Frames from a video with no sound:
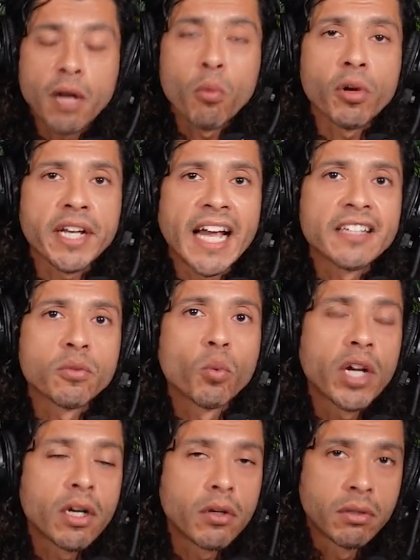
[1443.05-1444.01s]
It might not work
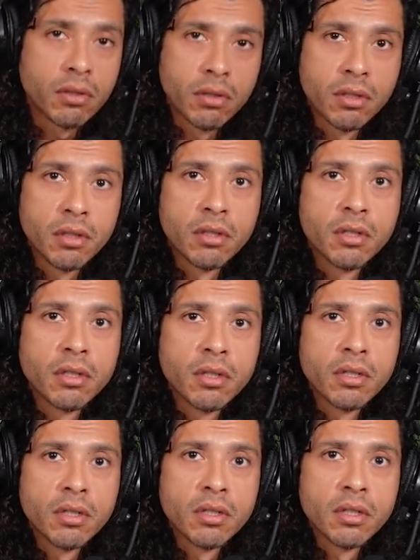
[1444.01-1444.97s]
as well.
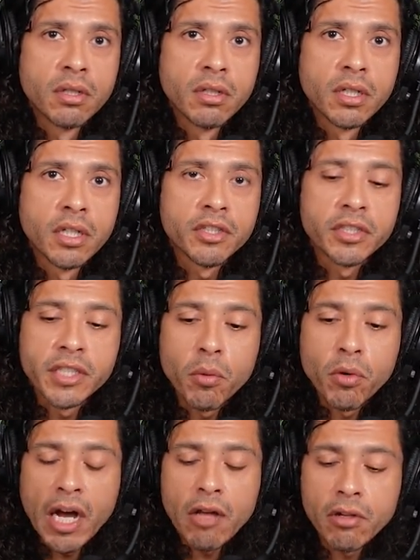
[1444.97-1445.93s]
And
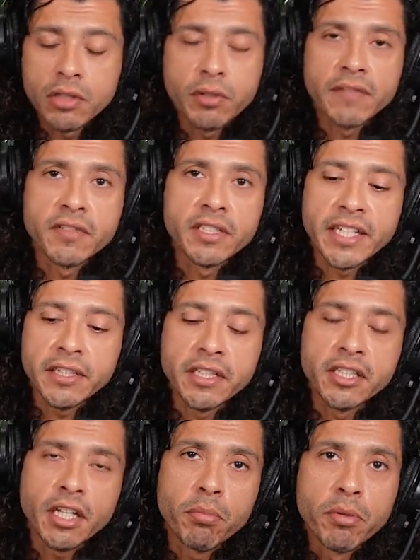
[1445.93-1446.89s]
you say, well, how long do I have to
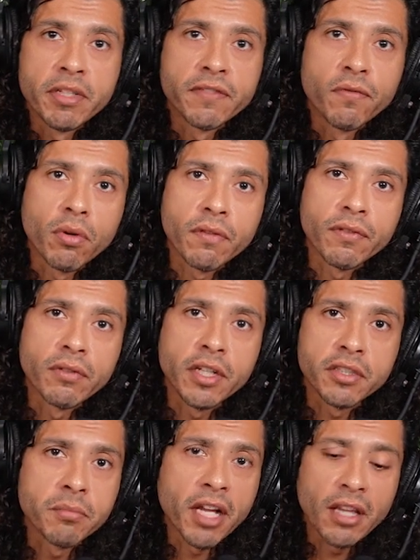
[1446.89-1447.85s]
take these supplements for
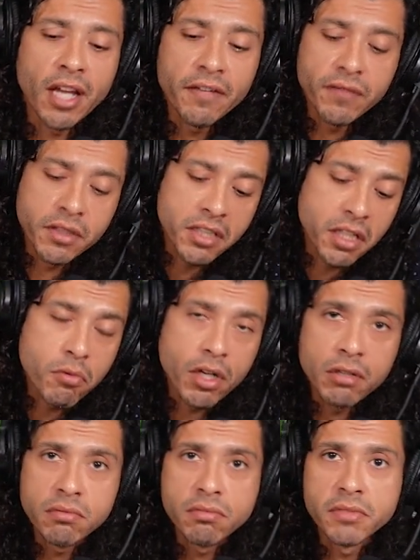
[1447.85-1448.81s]
the rest of my life? And I
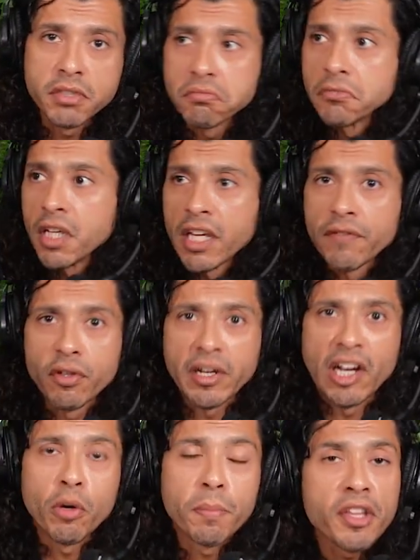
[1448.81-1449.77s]
say, well,
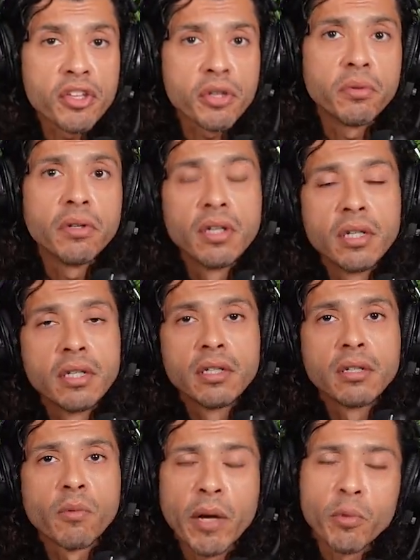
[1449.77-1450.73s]
if they're helping you,
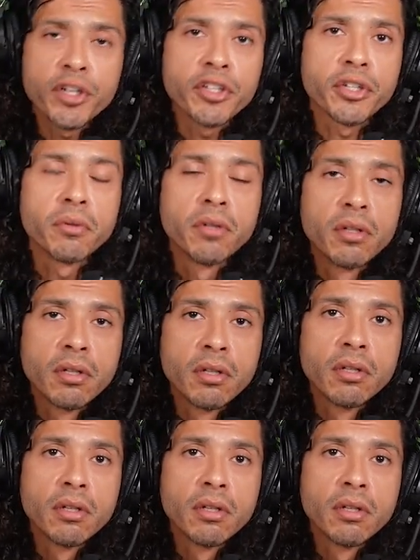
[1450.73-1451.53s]
why wouldn't you?